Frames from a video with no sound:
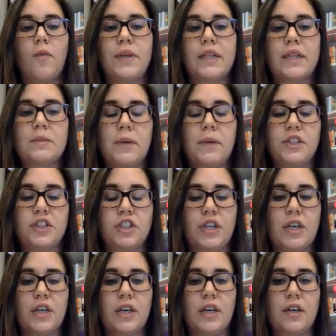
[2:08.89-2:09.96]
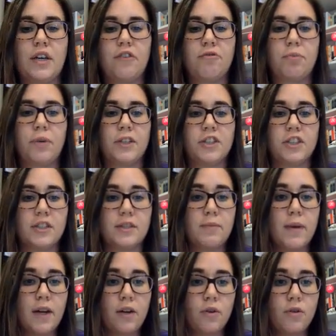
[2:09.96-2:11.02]
especially if precious
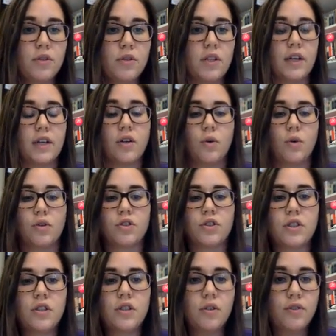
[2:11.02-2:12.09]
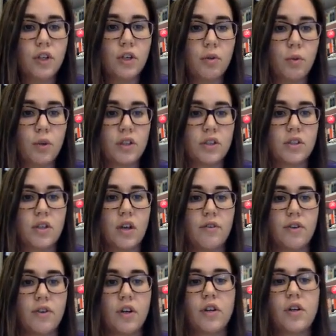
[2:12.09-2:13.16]
metals like gold or silver were
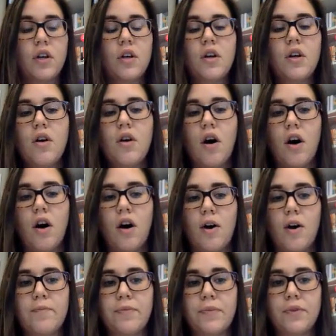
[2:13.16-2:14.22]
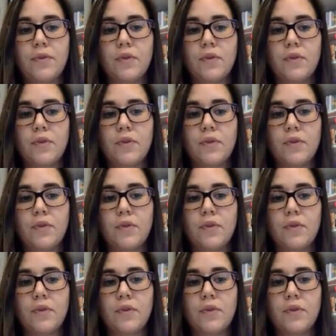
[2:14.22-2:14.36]
discovered on